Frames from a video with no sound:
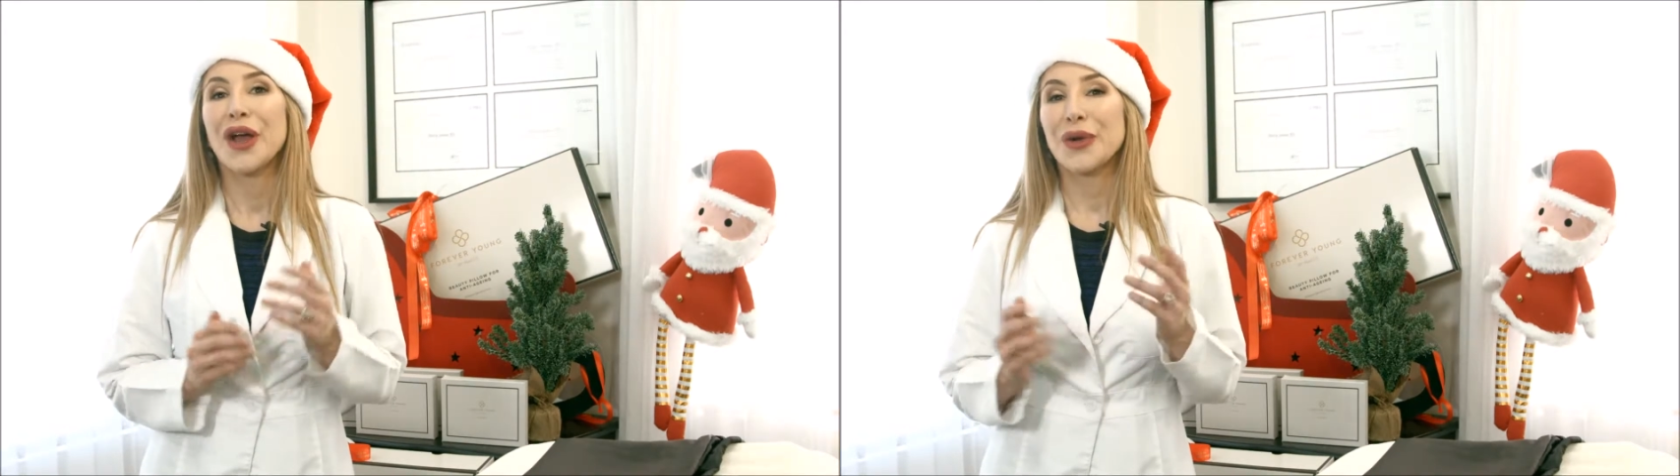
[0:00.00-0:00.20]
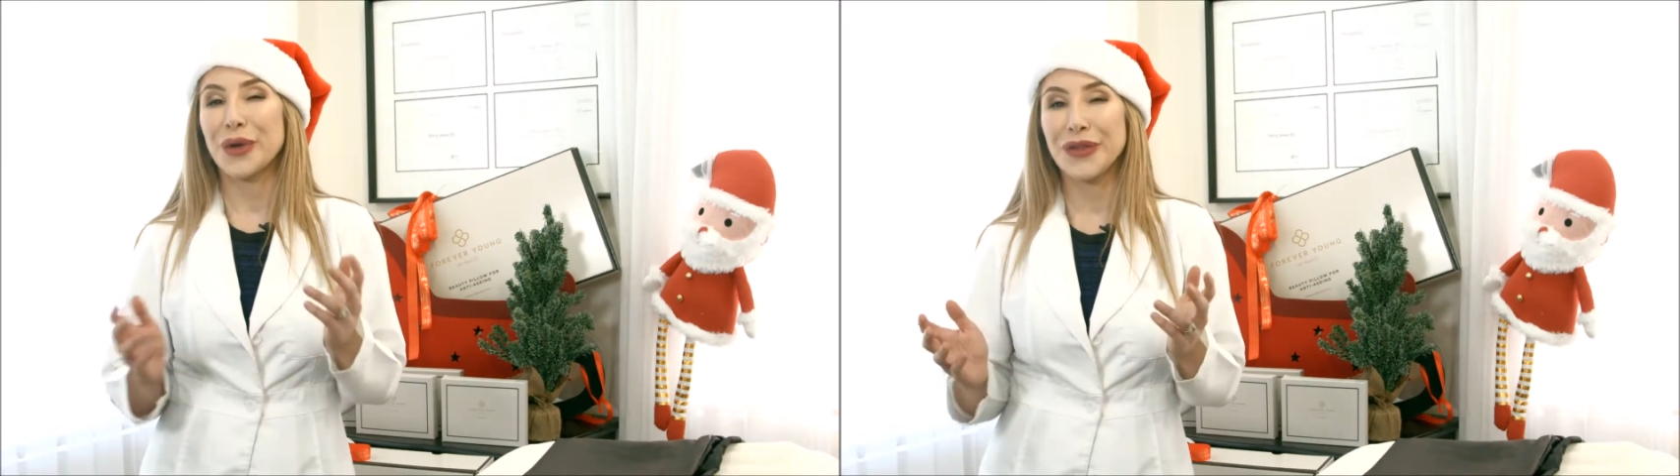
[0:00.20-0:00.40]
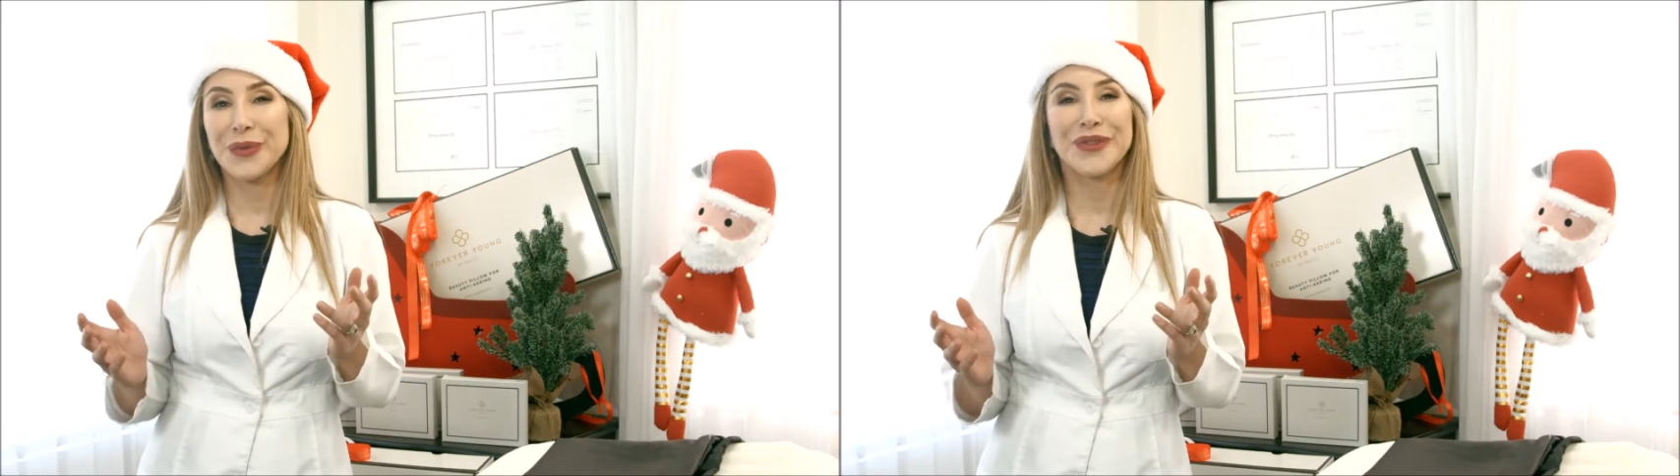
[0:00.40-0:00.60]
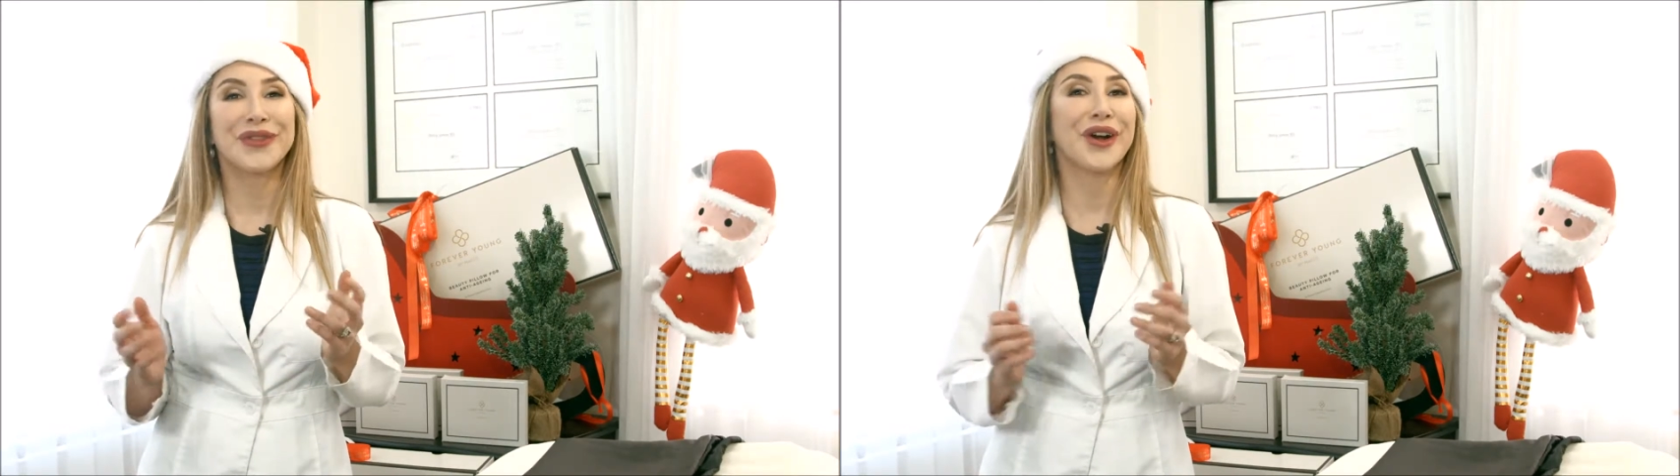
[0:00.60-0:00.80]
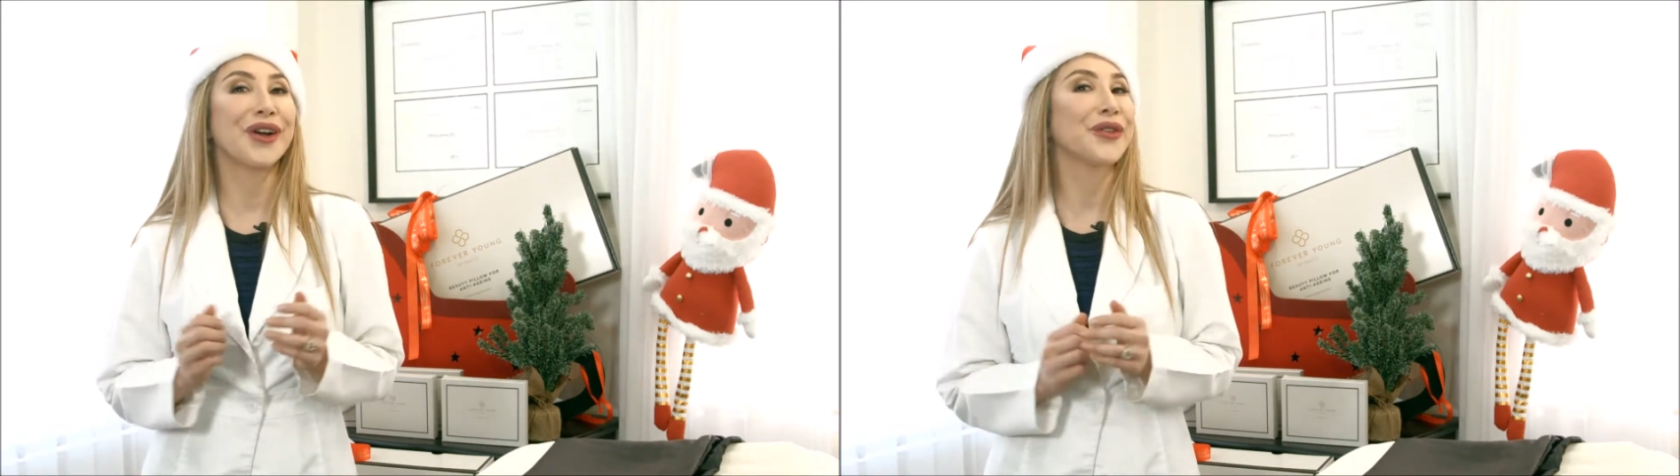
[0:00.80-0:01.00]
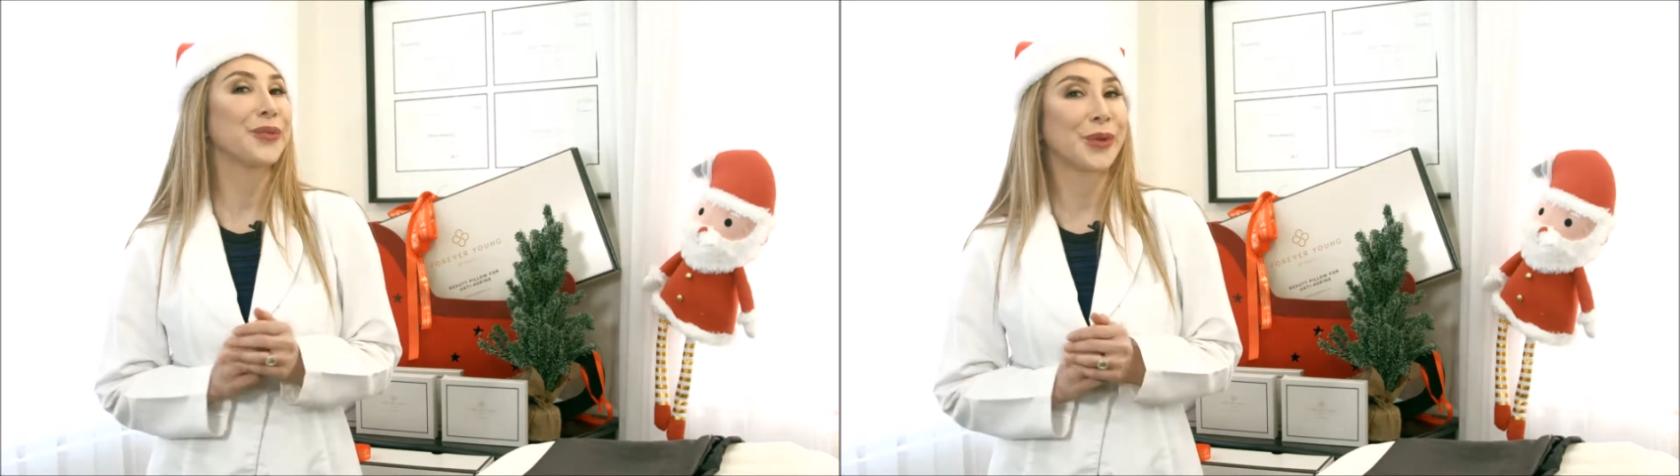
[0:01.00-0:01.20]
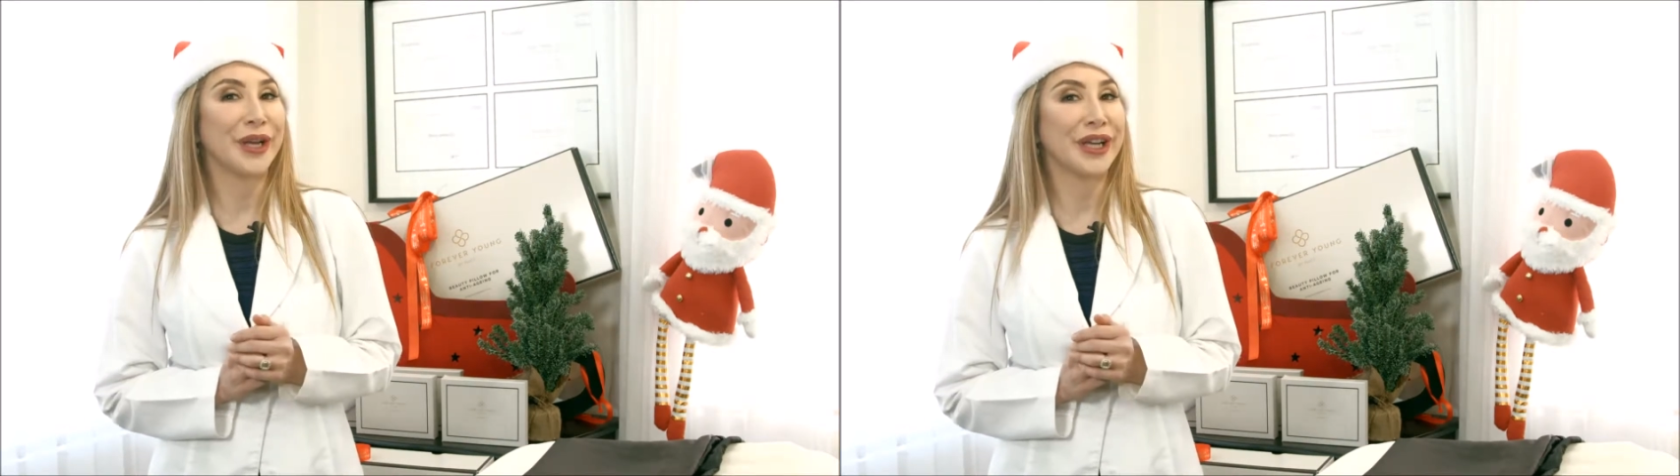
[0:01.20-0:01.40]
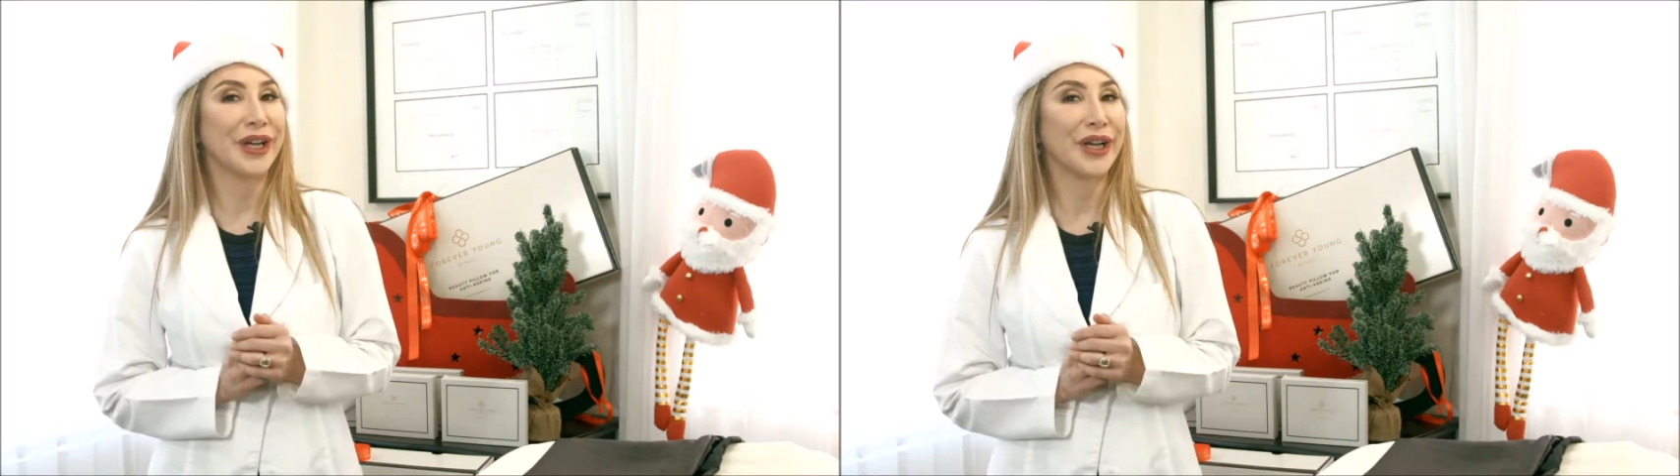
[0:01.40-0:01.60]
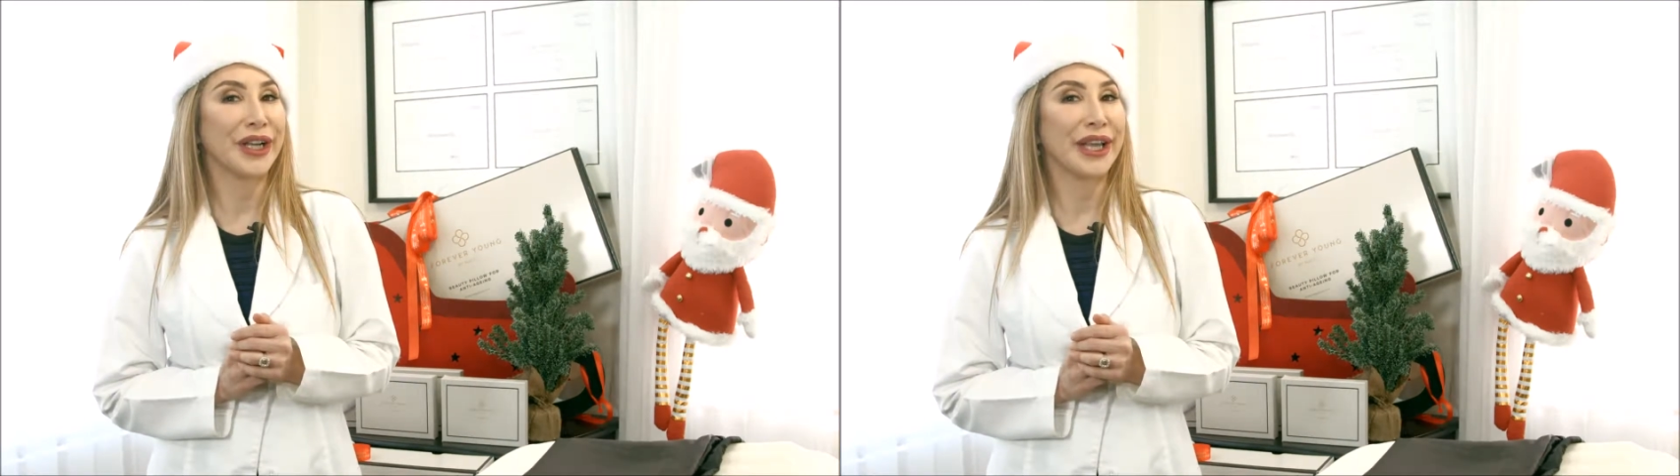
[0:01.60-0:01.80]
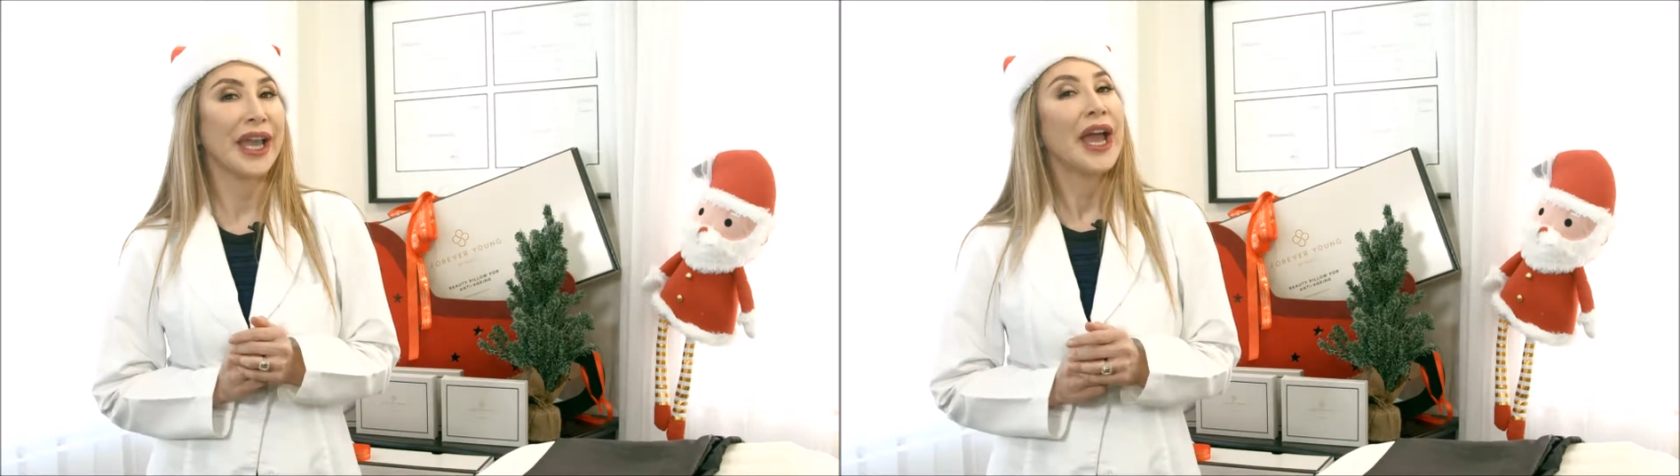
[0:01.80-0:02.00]
Christmas starts pretty
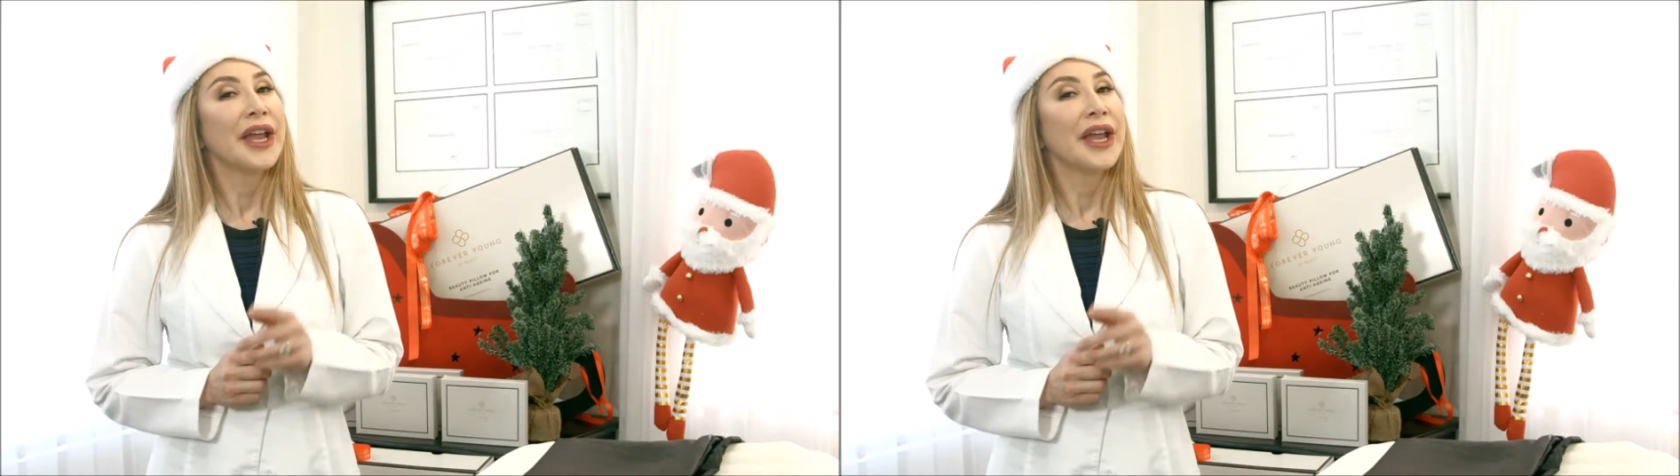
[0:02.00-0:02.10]
early.